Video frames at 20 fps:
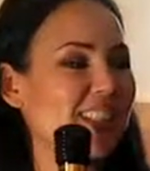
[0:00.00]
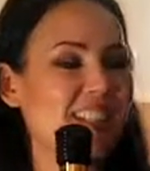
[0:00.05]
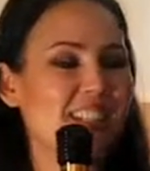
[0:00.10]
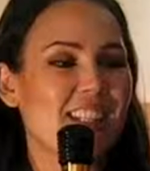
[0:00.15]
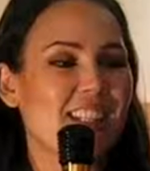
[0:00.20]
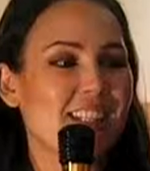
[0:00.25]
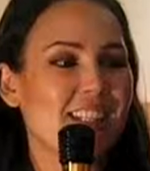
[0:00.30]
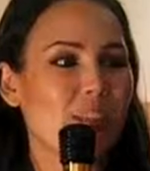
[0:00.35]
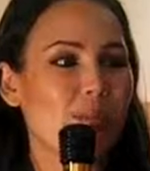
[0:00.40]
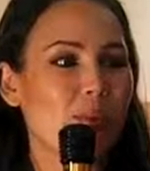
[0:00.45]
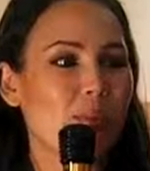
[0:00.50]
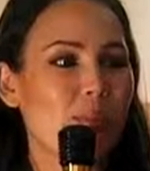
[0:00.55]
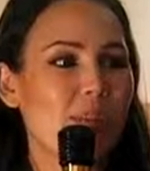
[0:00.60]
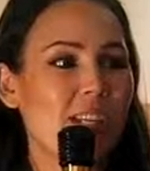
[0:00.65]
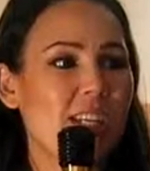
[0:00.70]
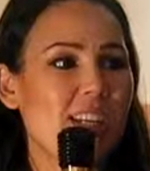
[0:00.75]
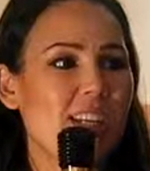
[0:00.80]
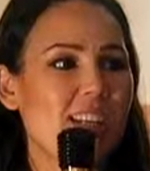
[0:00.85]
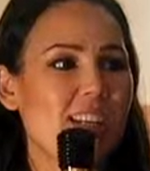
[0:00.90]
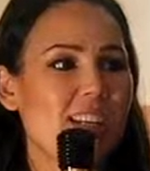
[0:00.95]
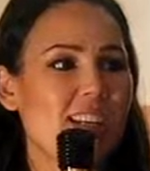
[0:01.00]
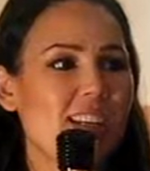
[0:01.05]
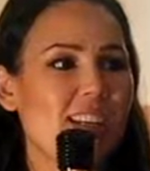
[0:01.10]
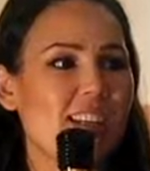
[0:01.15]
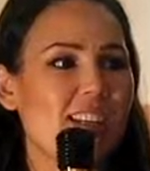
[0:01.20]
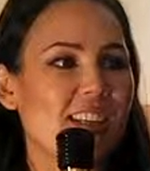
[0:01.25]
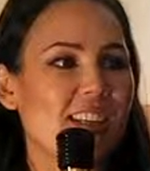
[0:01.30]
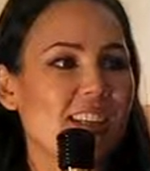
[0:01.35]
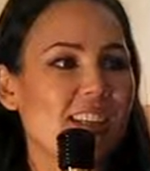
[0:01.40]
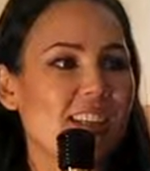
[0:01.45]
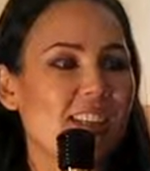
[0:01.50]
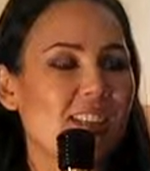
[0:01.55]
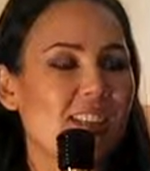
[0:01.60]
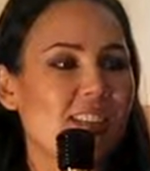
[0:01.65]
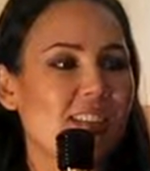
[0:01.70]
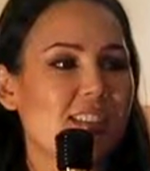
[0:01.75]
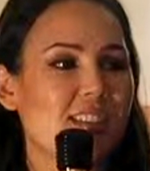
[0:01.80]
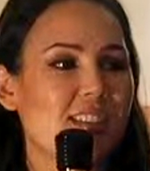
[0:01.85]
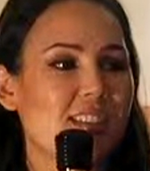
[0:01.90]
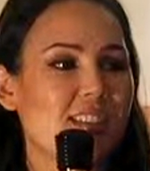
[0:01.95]
this woman is
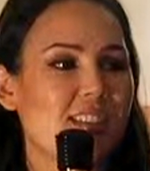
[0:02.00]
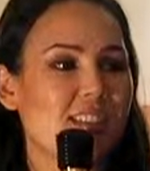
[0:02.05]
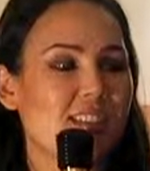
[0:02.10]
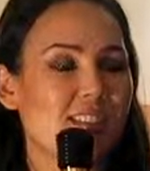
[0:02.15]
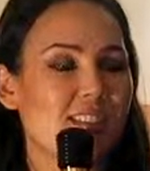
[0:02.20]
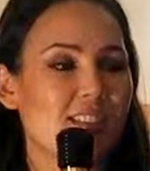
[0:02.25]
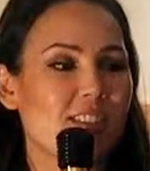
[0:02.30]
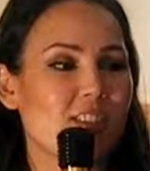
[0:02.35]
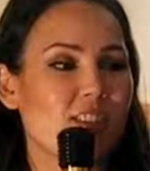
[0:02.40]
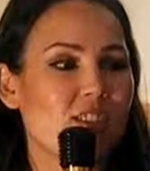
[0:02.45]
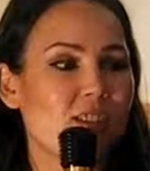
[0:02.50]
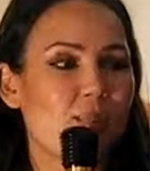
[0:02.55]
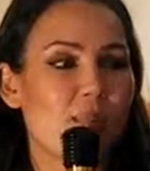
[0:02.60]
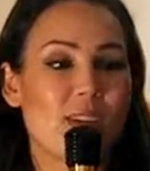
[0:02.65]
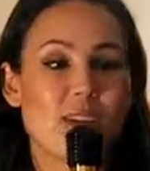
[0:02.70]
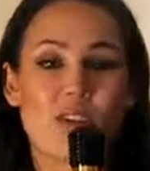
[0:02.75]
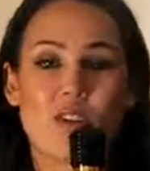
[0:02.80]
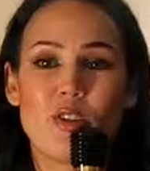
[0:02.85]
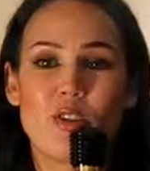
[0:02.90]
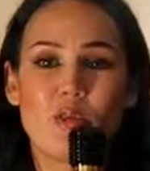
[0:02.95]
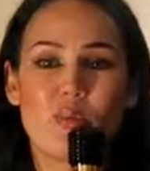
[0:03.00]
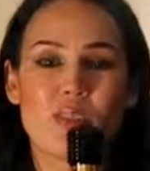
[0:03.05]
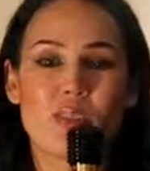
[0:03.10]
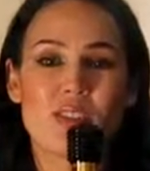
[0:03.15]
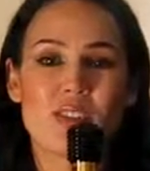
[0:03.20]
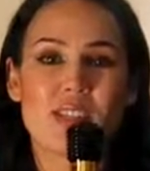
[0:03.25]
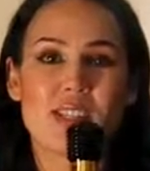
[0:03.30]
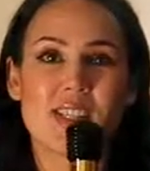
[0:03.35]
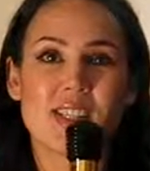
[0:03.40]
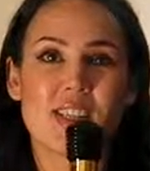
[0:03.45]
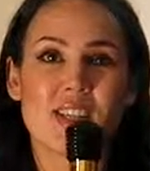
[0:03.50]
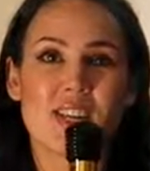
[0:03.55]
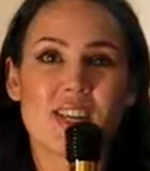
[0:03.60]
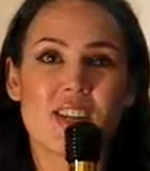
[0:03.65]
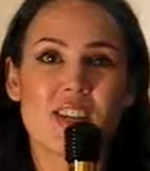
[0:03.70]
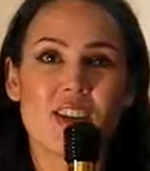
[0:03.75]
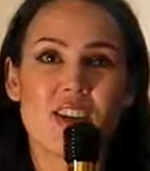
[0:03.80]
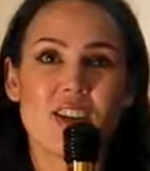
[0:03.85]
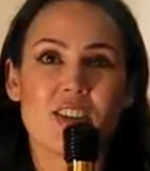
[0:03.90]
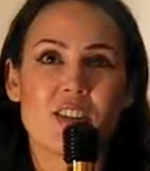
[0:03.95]
just being her own person
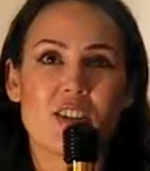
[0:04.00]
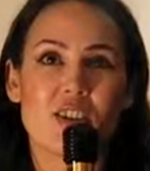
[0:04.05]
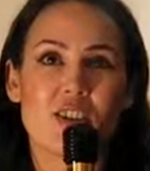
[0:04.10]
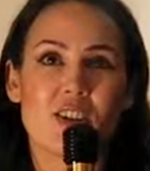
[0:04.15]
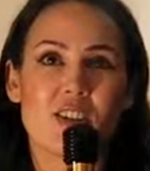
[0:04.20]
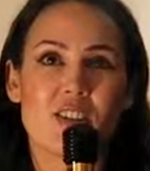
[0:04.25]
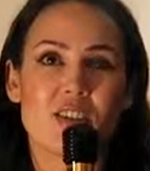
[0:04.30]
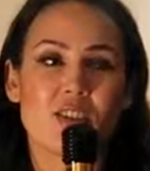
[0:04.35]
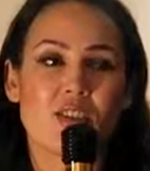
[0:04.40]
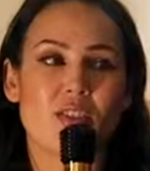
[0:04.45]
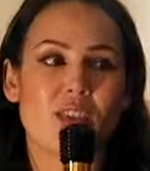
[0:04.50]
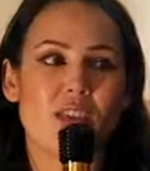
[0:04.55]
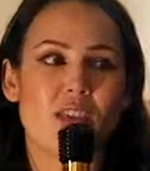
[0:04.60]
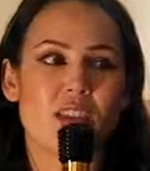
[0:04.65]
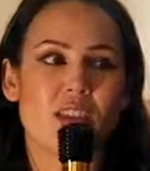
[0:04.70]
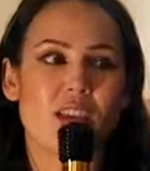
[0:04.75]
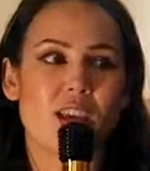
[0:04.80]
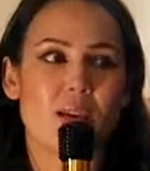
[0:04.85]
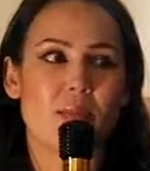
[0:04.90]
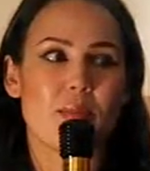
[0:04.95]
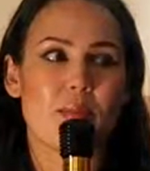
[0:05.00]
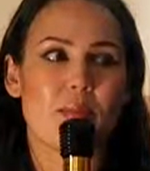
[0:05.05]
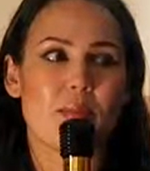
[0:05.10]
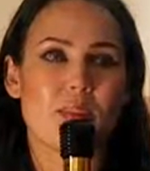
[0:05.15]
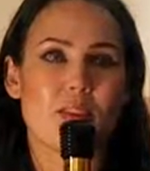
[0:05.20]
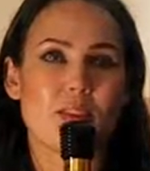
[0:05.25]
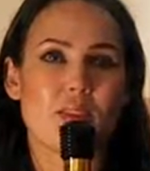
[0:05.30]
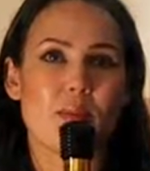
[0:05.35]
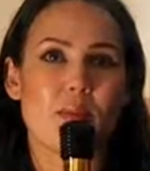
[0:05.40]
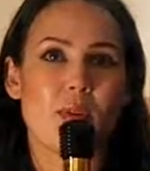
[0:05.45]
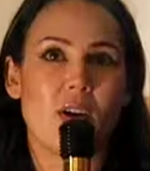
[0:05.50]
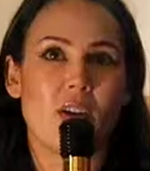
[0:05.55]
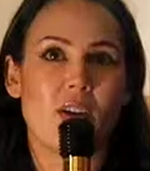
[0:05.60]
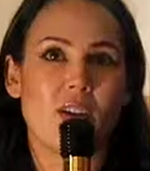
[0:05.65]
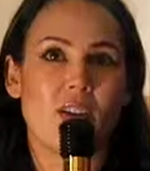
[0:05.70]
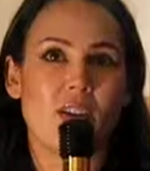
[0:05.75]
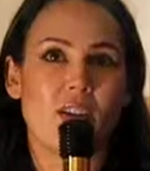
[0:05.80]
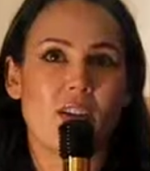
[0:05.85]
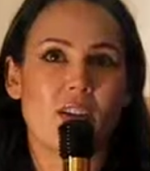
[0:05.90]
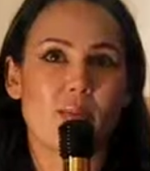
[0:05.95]
and not trying to. Look at that. There's a
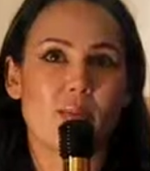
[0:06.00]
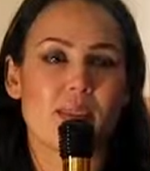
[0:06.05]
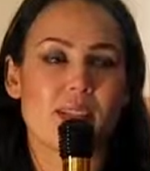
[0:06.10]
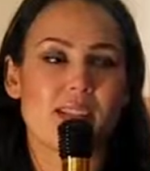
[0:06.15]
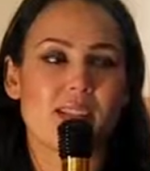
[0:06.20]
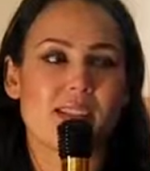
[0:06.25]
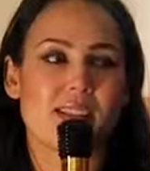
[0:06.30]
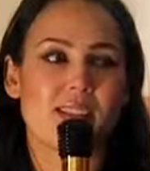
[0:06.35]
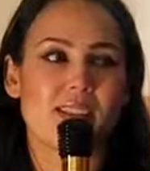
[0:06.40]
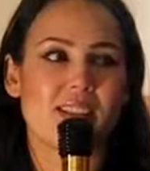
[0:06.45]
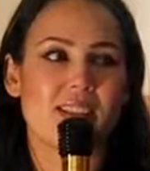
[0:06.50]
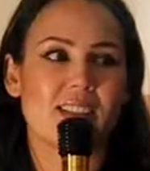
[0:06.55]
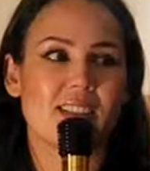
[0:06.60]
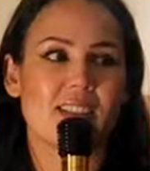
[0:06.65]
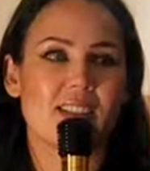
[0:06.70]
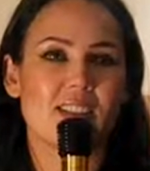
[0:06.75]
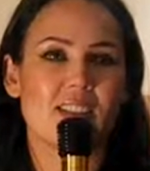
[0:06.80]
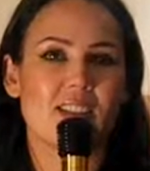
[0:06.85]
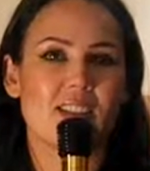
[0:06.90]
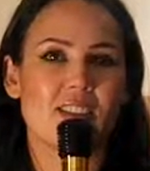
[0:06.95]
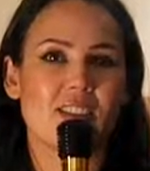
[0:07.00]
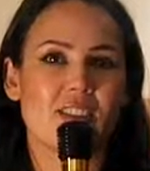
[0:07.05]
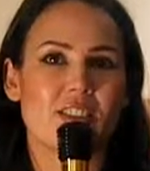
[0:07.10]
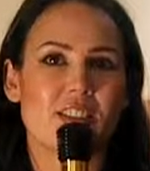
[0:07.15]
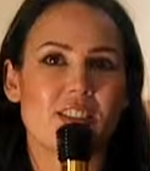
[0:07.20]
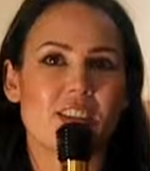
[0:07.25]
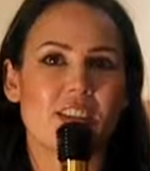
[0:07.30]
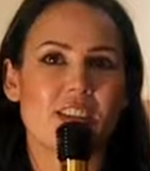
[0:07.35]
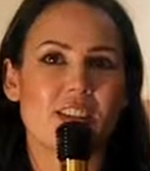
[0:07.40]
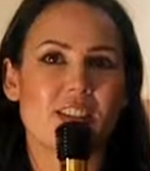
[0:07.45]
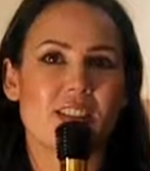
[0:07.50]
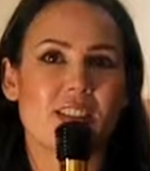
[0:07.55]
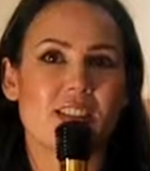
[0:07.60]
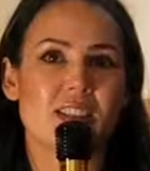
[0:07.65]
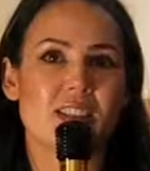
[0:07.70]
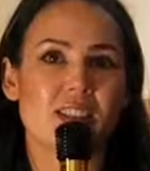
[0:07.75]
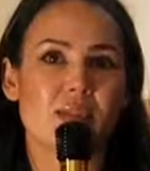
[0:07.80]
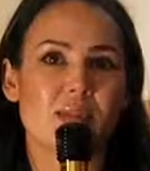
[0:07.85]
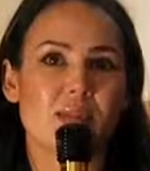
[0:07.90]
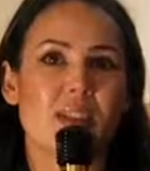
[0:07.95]
moth on my ceiling. You can't see
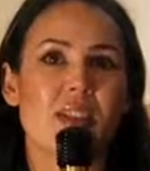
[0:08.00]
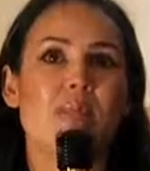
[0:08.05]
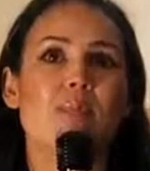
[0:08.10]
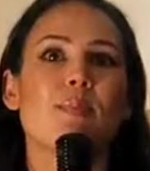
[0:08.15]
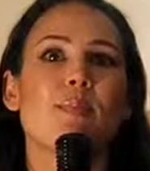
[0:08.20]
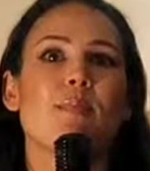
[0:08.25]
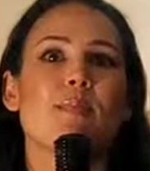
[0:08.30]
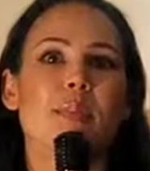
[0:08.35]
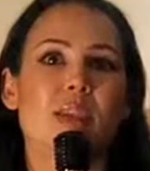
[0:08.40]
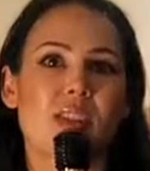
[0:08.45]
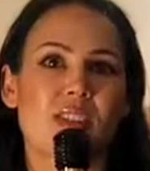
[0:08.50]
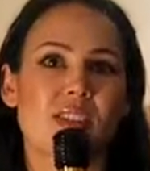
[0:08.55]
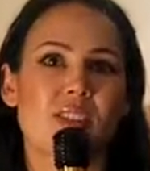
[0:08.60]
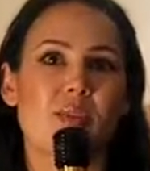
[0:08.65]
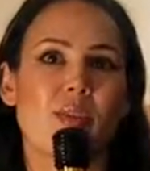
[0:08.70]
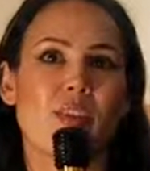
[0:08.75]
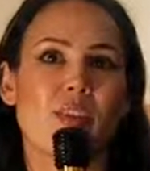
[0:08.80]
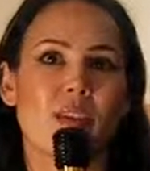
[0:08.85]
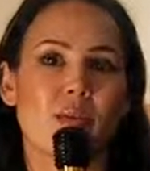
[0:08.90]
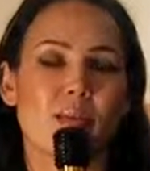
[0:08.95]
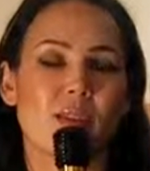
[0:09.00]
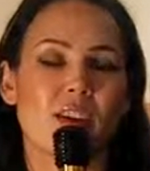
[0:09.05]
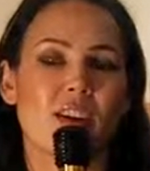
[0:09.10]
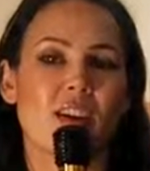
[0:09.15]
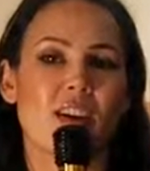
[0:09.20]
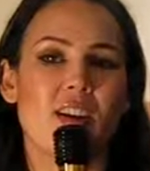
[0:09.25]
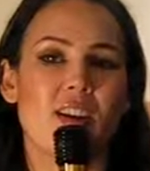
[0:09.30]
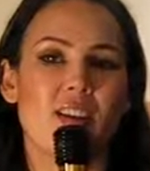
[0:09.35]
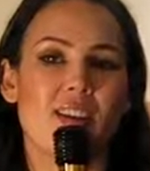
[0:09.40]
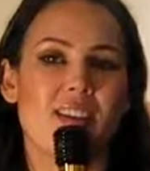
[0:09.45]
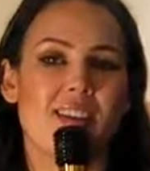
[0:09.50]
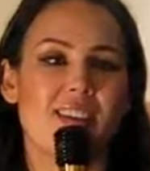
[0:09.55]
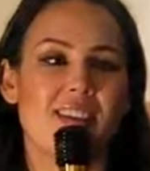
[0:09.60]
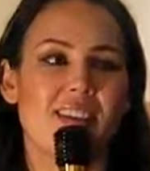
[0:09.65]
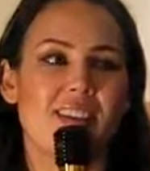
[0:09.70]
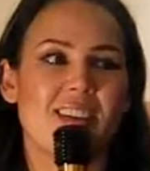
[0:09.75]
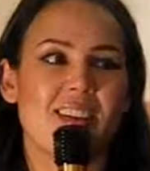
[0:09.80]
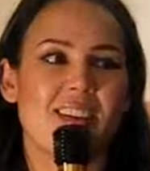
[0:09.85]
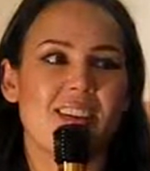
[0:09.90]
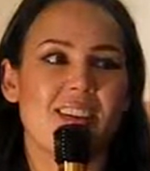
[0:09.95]
it, but it's bouncing around up there.
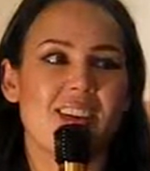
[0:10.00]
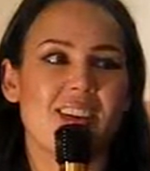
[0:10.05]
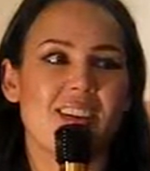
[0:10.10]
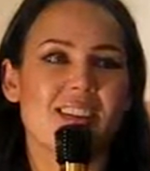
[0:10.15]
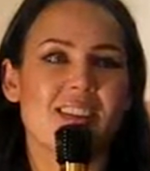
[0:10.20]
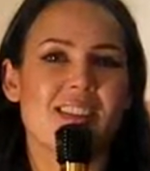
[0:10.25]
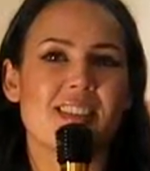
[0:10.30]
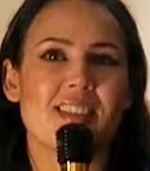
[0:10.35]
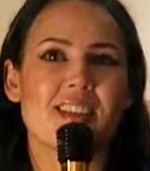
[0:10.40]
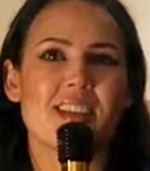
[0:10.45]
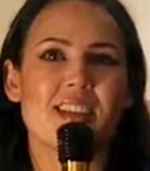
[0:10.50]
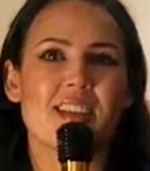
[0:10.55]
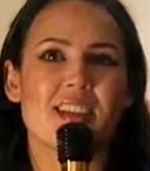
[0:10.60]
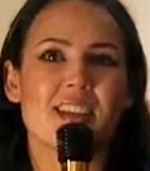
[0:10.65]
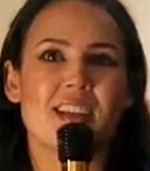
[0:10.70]
I can see it.